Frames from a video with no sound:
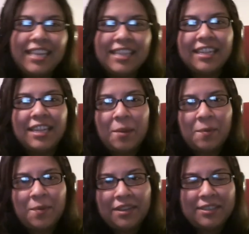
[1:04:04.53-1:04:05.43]
and then like
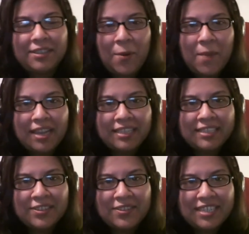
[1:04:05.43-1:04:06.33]
put his arm back
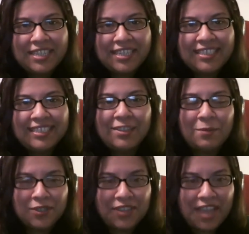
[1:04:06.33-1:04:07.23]
slowly. So I'm
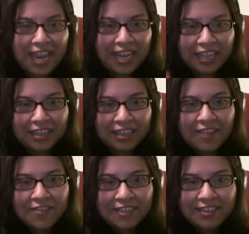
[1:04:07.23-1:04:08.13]
sure they had like a little
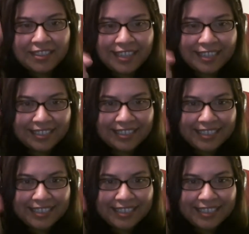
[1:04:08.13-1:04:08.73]
lever that they